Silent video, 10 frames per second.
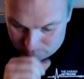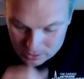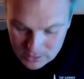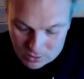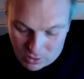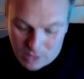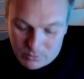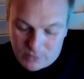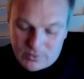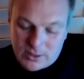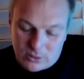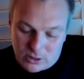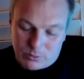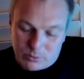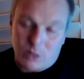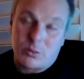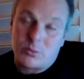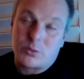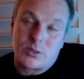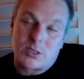a time where I've had a lot of
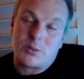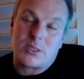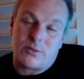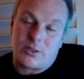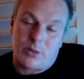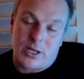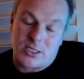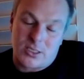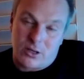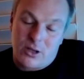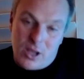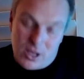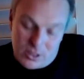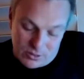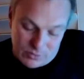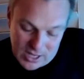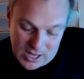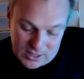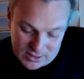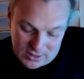problems with specific brands. So the
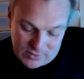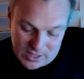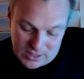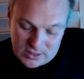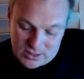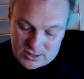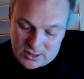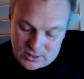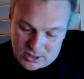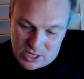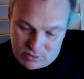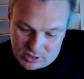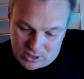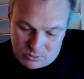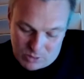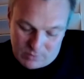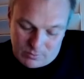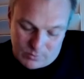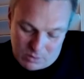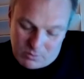reality of that is that generally on my
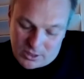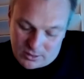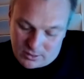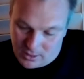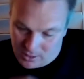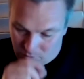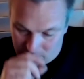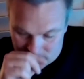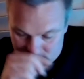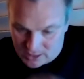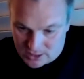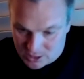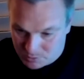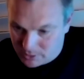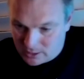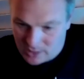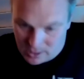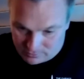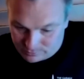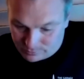when you start to spread the
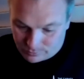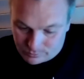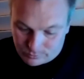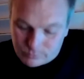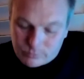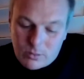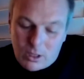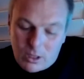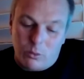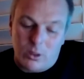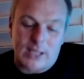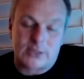love, what I